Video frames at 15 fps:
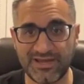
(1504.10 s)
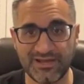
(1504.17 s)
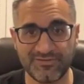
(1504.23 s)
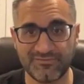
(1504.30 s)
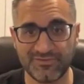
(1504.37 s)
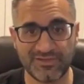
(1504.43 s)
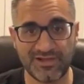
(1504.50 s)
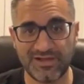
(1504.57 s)
buy a
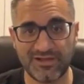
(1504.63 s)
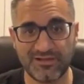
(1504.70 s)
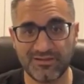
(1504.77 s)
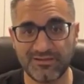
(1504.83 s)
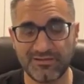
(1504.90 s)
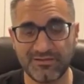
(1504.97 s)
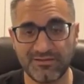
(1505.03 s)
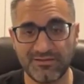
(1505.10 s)
heck of a
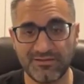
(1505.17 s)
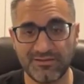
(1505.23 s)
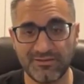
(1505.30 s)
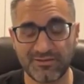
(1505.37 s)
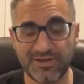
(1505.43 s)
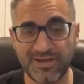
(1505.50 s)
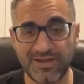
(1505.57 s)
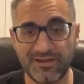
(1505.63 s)
lot.
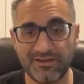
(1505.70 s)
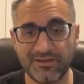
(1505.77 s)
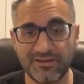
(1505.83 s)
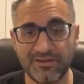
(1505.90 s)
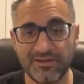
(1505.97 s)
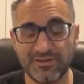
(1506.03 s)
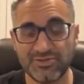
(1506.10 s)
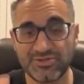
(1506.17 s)
Okay,
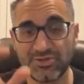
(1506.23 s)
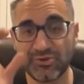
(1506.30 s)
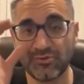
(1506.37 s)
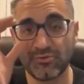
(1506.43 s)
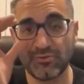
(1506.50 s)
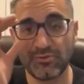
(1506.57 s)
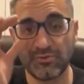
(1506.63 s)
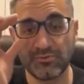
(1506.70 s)

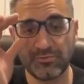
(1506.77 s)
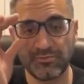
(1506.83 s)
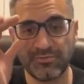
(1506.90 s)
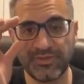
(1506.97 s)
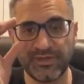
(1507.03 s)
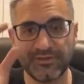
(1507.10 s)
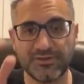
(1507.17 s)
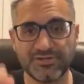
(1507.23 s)
so
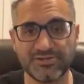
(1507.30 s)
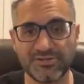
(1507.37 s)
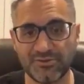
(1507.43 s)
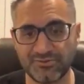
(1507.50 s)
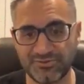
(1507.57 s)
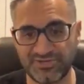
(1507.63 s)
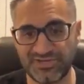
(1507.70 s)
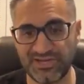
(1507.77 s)
there is
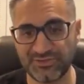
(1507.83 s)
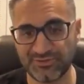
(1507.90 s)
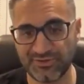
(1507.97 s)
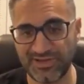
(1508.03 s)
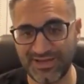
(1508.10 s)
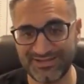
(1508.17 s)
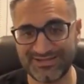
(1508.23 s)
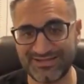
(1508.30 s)
no
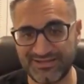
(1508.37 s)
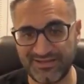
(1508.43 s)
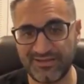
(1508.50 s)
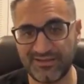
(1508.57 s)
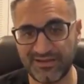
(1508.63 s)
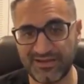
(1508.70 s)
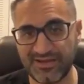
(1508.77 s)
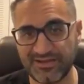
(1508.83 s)
central
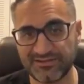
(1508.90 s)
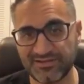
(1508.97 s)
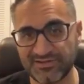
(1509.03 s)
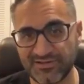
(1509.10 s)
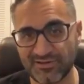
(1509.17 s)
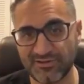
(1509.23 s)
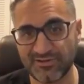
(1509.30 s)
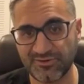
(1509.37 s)
entity that has
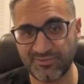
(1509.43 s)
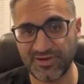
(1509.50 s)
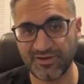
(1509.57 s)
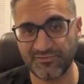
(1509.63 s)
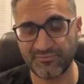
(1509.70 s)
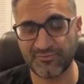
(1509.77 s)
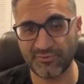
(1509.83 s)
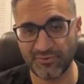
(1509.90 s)
a certain
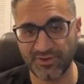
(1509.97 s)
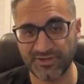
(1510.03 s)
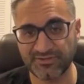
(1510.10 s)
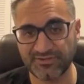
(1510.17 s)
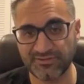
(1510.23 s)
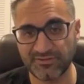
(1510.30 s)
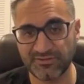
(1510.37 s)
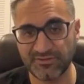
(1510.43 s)
amount of
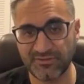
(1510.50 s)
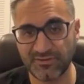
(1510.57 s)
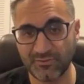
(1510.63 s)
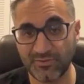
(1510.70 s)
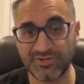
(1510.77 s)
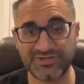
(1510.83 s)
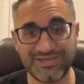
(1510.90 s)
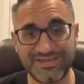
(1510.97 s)
coins,
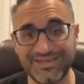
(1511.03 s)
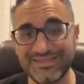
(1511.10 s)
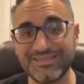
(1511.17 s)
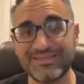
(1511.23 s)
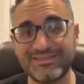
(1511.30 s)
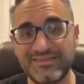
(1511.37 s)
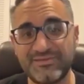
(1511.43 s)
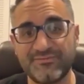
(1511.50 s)
which
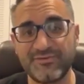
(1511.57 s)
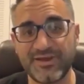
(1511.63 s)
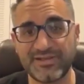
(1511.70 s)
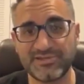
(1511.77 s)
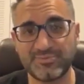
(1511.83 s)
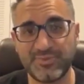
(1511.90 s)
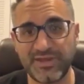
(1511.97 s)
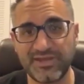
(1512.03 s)
in the
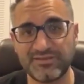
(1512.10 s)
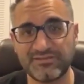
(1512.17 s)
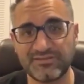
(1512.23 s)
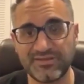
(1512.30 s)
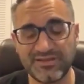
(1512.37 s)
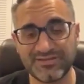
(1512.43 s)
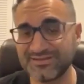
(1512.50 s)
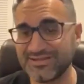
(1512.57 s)
DeFi
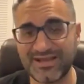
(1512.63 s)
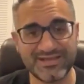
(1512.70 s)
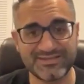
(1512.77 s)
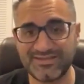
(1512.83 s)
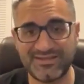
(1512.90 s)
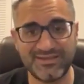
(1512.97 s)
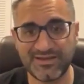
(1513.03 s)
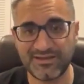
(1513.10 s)
space is
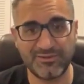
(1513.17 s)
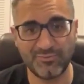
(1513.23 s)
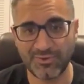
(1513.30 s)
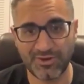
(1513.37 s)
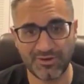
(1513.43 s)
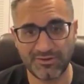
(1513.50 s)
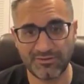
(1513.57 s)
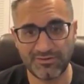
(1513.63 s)
not seen
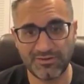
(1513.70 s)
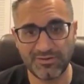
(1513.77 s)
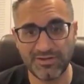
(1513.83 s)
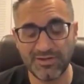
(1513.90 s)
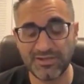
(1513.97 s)
anywhere.